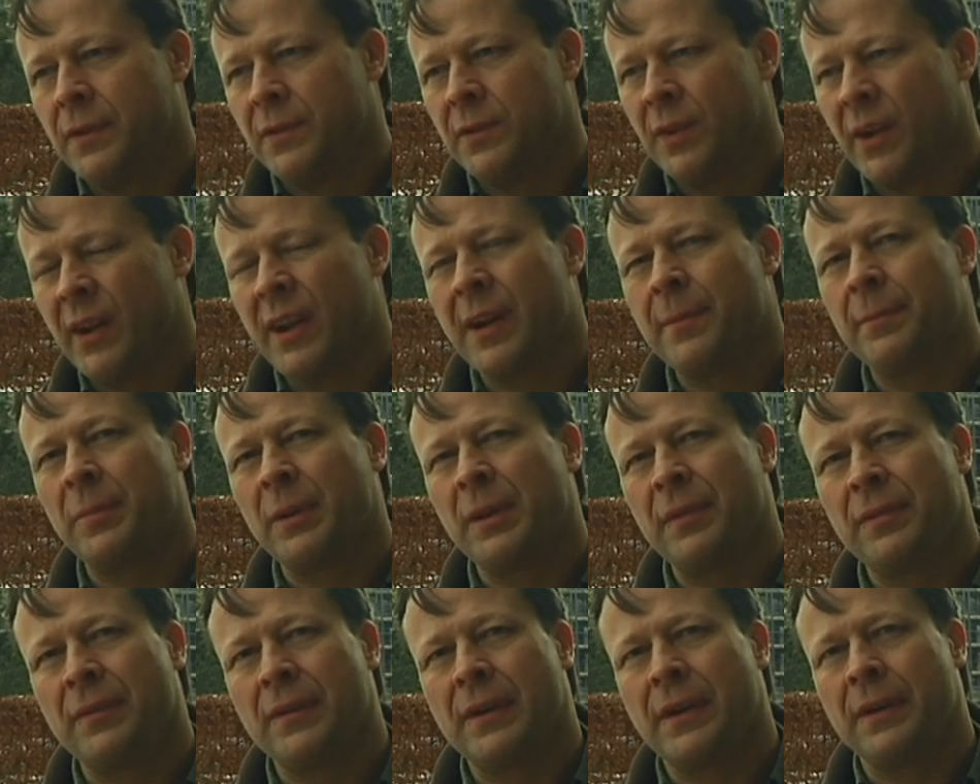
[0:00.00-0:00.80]

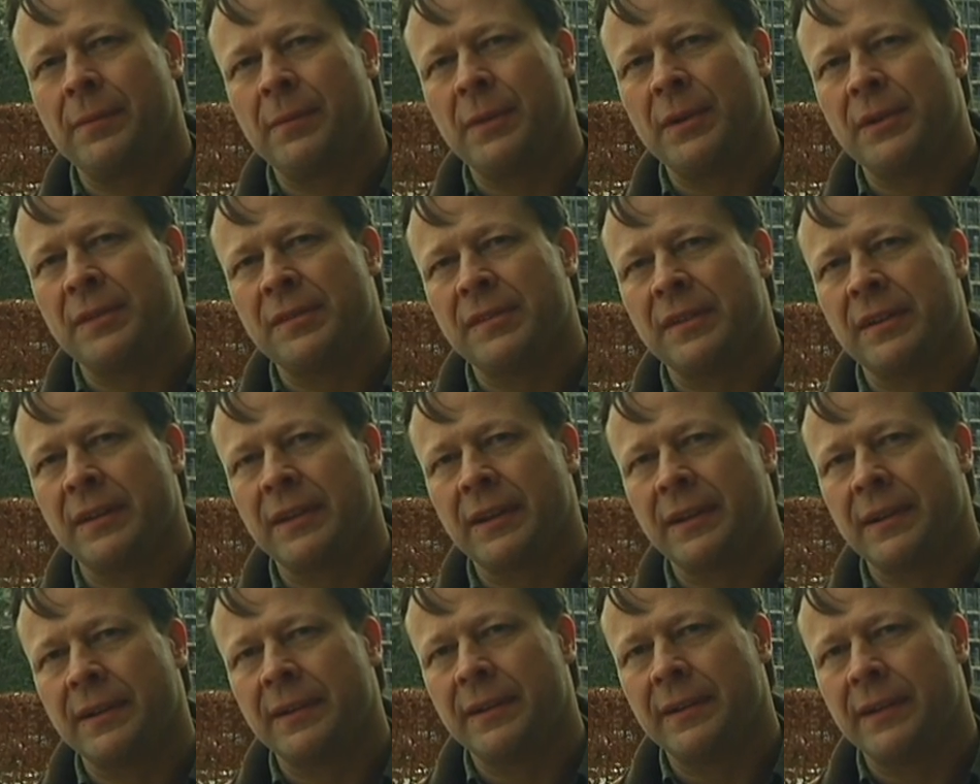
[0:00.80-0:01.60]
non-amplified music.
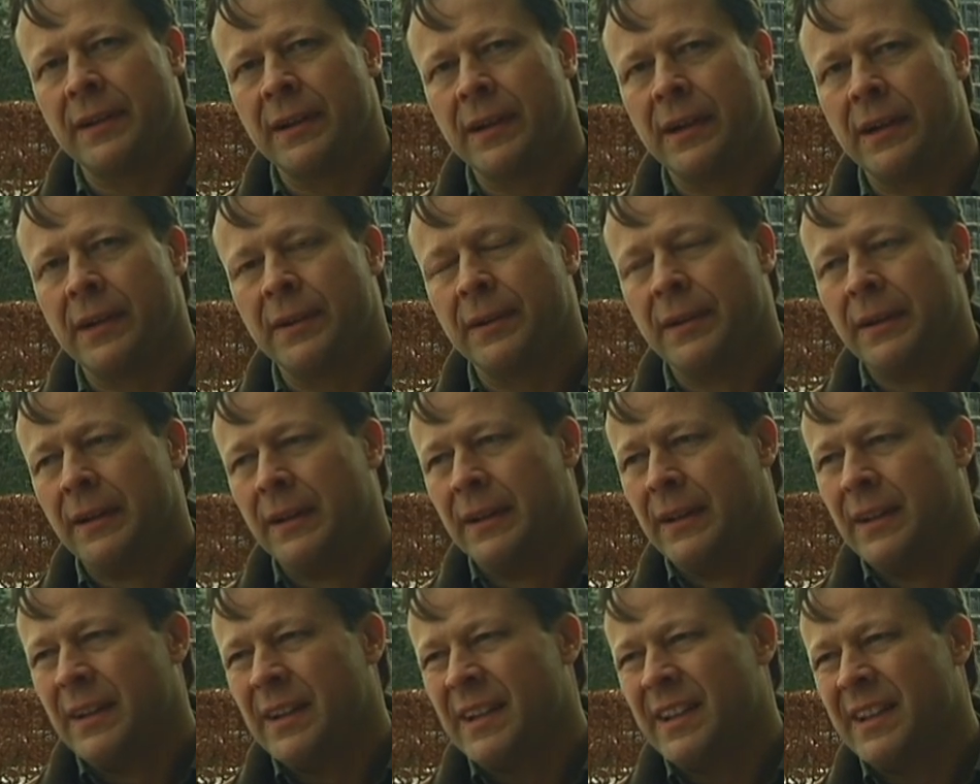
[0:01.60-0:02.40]
Uh,
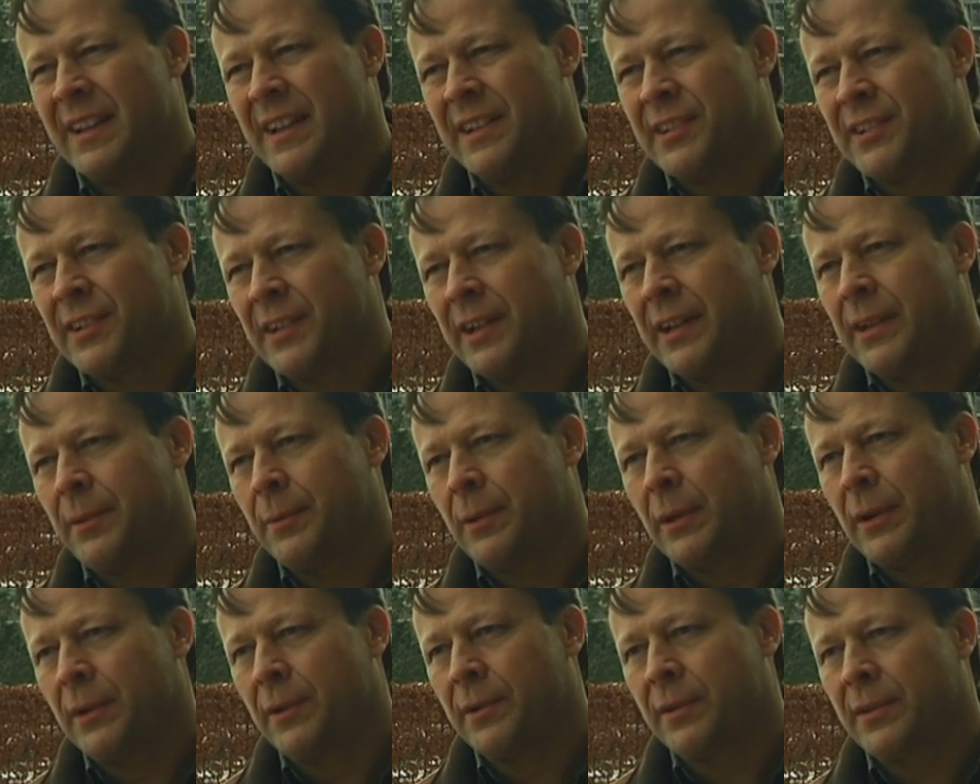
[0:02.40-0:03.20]
initially,
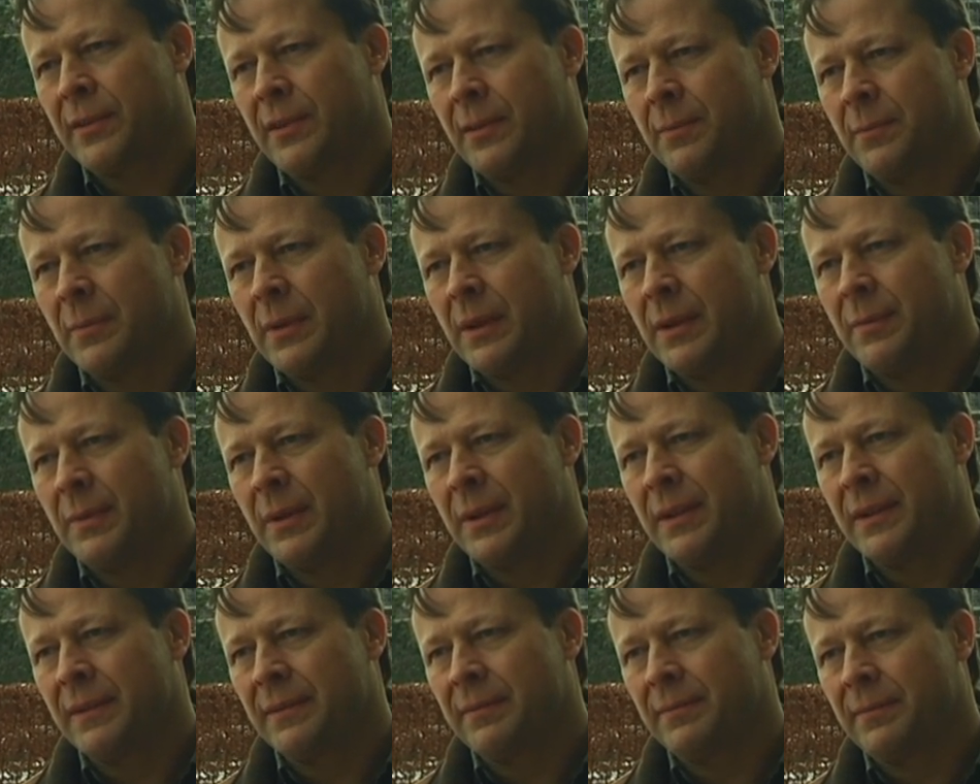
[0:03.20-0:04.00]
we looked at
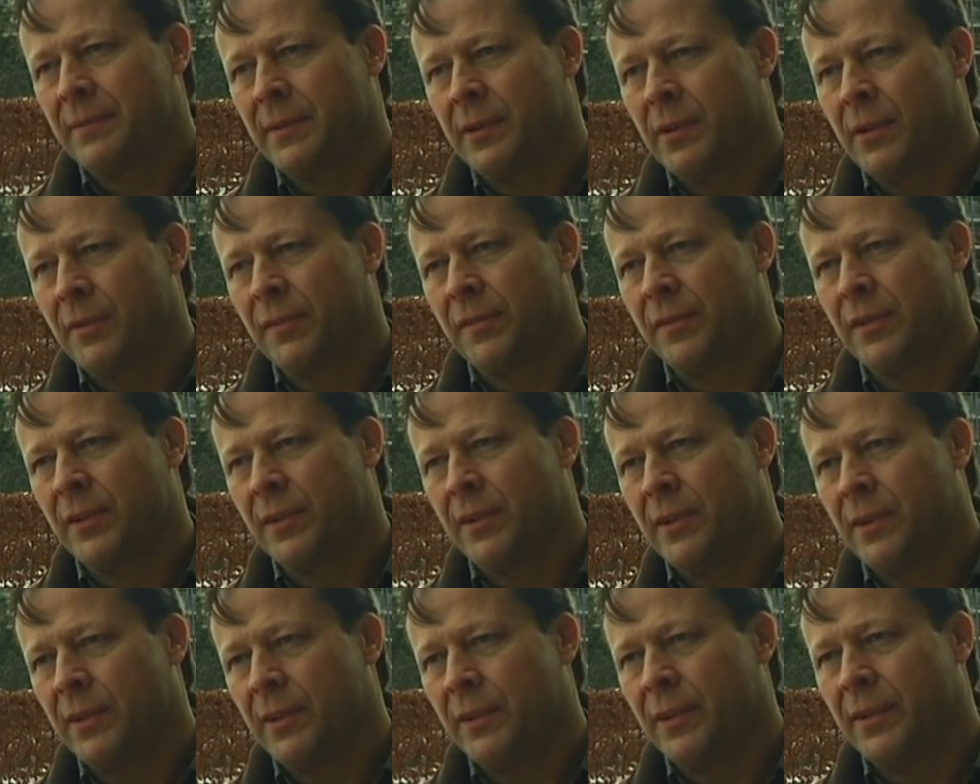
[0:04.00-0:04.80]
maybe a concert
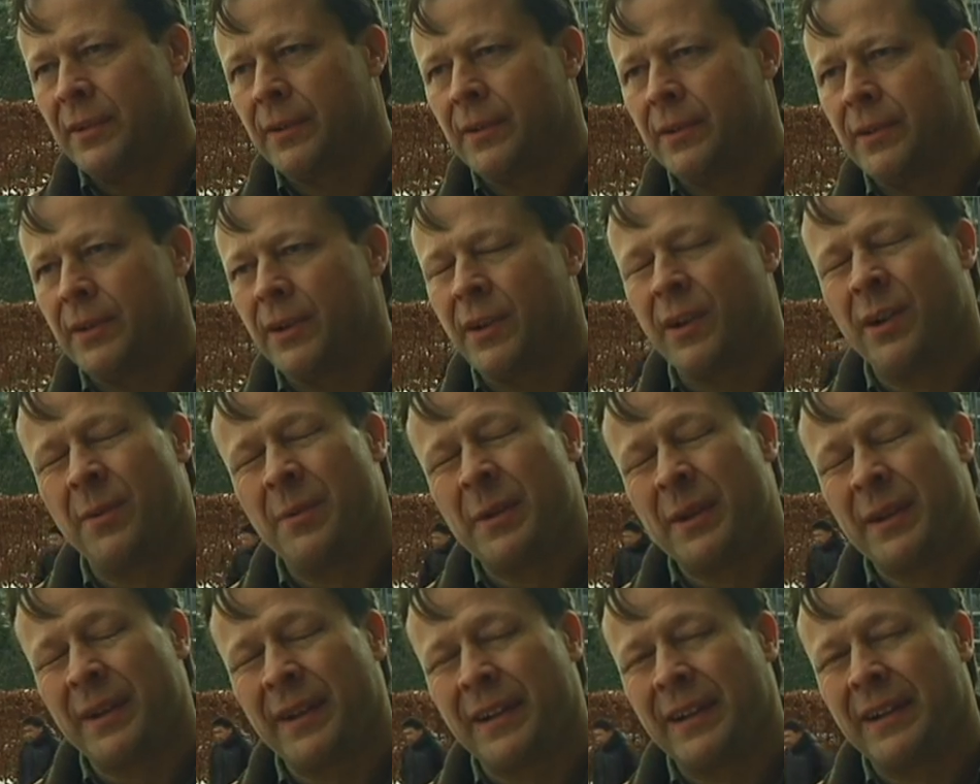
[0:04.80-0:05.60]
hall that could
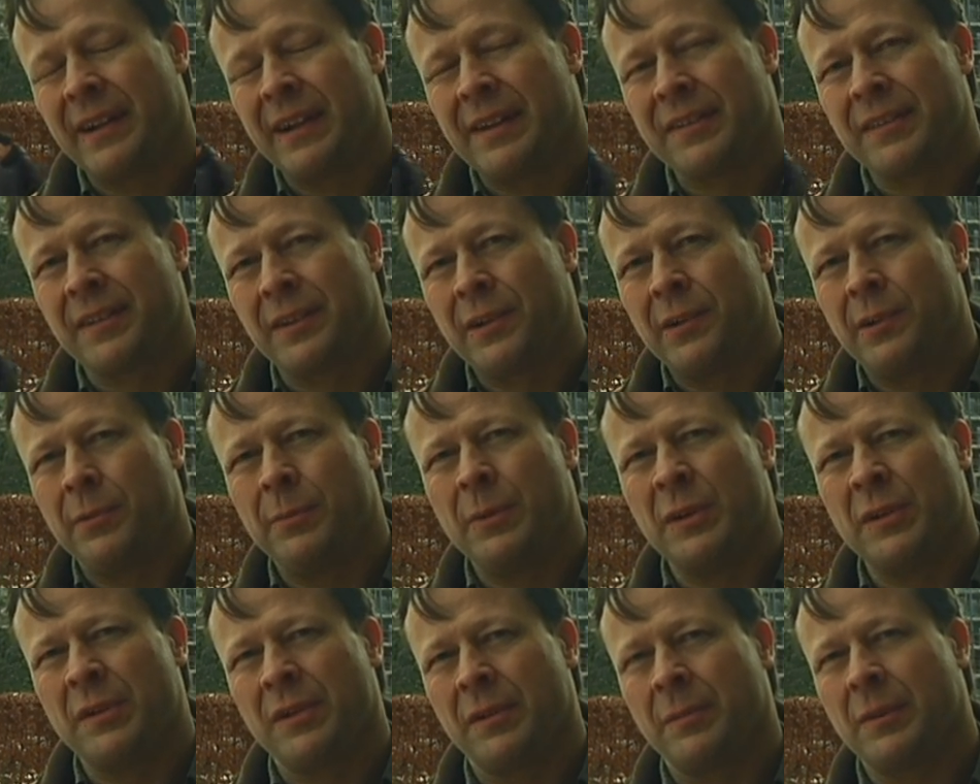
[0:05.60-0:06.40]
accommodate classical
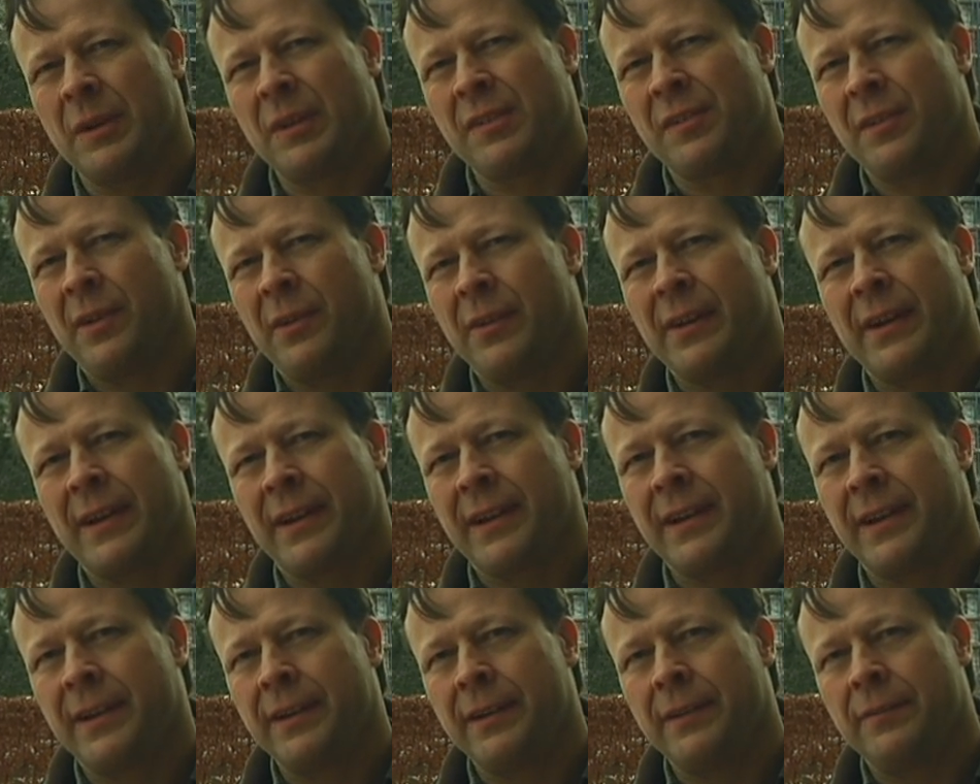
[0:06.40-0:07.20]
music, but it's not that
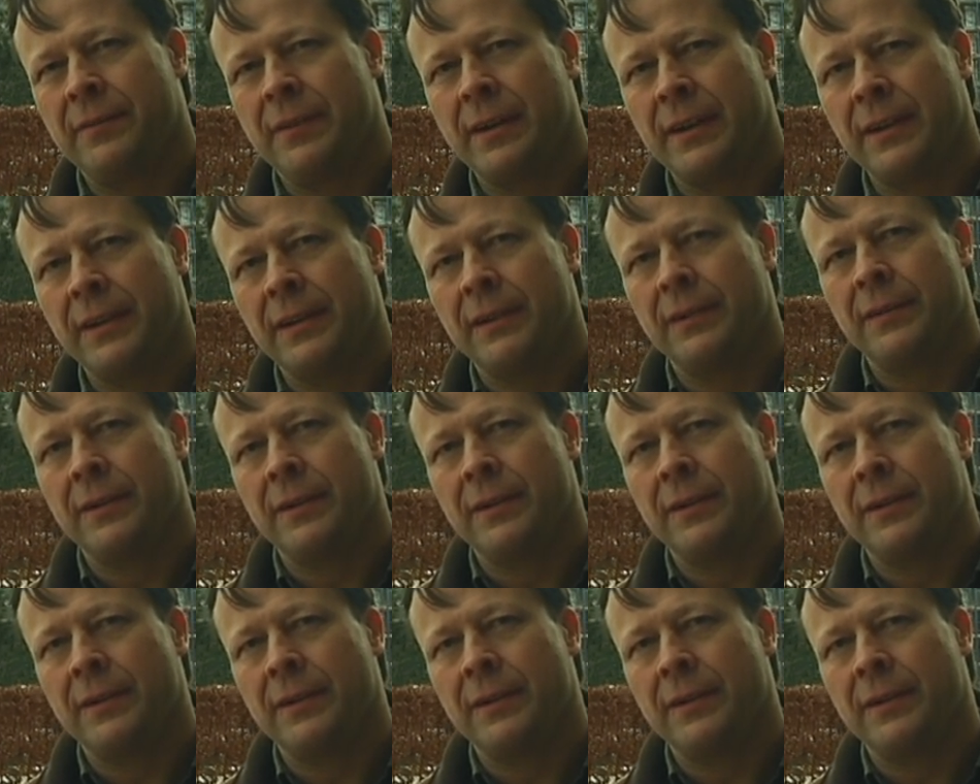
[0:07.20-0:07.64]
kind of venue.